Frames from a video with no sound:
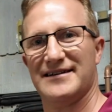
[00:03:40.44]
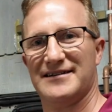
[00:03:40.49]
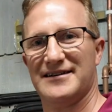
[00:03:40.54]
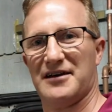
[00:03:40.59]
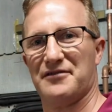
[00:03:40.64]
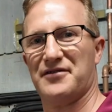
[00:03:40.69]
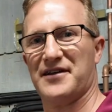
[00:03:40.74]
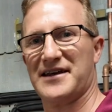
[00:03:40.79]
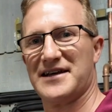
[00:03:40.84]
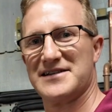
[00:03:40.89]

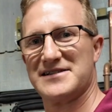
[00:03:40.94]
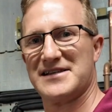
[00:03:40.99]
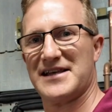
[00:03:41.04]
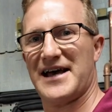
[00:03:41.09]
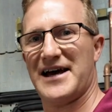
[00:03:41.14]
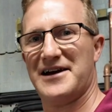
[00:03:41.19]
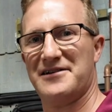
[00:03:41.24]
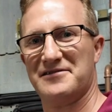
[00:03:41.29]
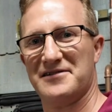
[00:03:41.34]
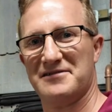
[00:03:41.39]
nothing is
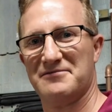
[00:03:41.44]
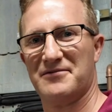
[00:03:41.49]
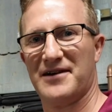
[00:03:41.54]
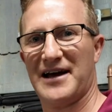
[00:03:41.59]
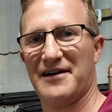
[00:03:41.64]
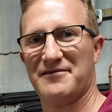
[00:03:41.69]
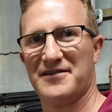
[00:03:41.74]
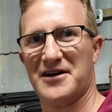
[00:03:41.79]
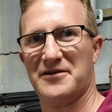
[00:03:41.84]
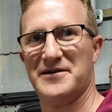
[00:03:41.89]
there and we
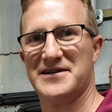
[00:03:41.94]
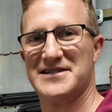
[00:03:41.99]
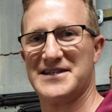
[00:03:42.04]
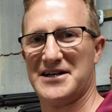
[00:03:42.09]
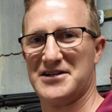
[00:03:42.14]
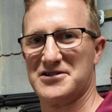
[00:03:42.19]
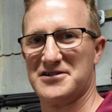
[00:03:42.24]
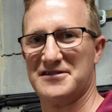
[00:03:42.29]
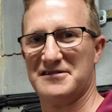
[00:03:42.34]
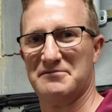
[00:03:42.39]
have no
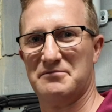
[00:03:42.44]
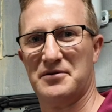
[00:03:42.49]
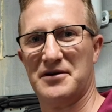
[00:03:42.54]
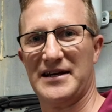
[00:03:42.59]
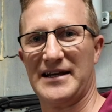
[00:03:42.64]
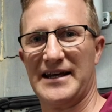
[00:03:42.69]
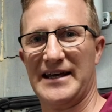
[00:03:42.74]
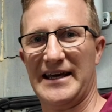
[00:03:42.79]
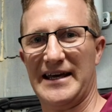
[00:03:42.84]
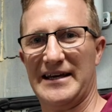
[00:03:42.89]
intention of
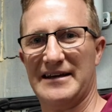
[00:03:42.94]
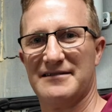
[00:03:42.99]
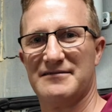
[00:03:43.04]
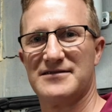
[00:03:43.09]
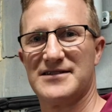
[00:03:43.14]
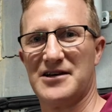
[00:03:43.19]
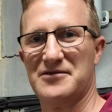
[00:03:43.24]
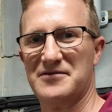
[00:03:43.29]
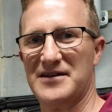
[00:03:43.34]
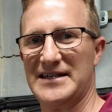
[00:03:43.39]
putting it in,
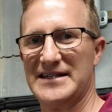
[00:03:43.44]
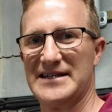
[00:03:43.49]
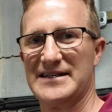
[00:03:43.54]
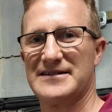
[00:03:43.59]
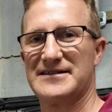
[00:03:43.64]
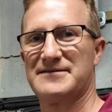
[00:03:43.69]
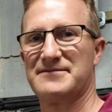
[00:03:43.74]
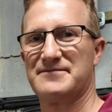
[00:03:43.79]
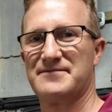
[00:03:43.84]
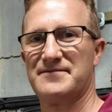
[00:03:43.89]
don't need it.
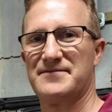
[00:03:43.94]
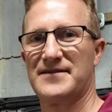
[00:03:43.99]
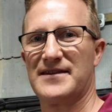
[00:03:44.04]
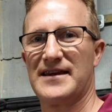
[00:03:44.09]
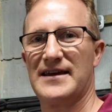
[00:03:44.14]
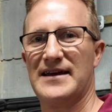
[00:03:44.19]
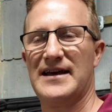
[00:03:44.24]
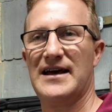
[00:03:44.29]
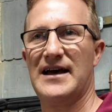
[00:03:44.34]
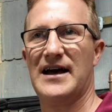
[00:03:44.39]

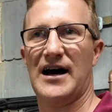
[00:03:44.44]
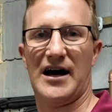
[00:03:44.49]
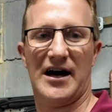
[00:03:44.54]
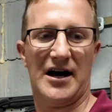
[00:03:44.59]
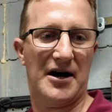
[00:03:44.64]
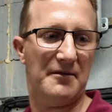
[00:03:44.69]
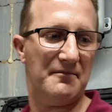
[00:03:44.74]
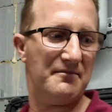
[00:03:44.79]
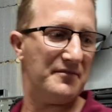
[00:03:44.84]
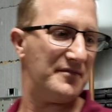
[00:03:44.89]

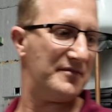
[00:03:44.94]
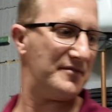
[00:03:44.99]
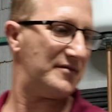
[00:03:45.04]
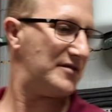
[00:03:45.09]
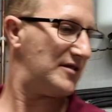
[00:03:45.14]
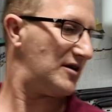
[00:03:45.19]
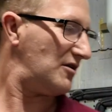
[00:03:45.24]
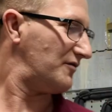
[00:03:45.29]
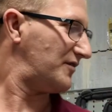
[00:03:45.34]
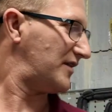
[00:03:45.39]

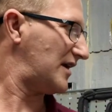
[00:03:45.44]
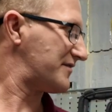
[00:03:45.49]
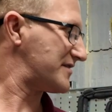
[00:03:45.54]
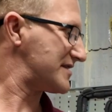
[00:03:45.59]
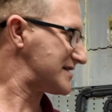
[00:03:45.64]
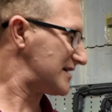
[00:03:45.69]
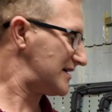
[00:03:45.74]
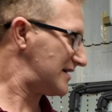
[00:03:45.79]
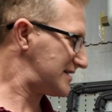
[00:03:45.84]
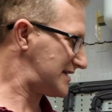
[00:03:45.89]
On the other
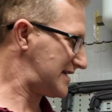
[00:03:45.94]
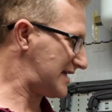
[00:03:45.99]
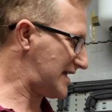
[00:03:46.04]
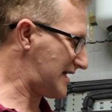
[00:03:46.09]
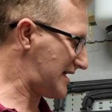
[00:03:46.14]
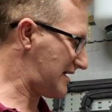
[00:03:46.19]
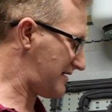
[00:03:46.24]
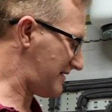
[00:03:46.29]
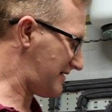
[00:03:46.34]
side here